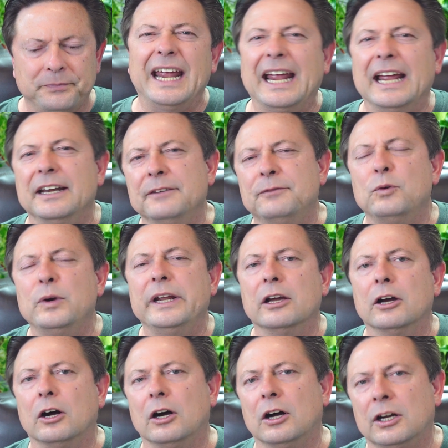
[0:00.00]
And if
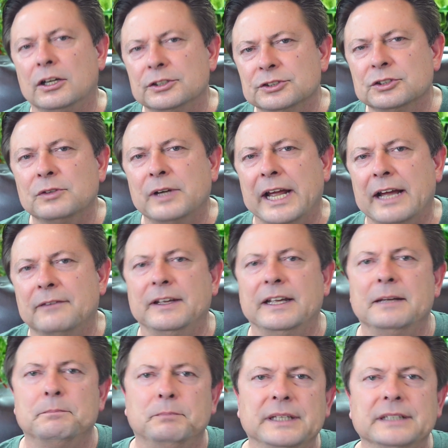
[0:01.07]
we also have
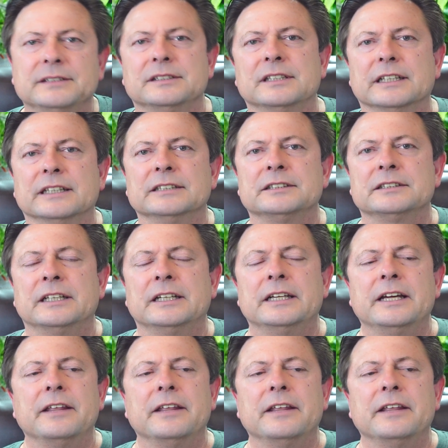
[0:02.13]
a business,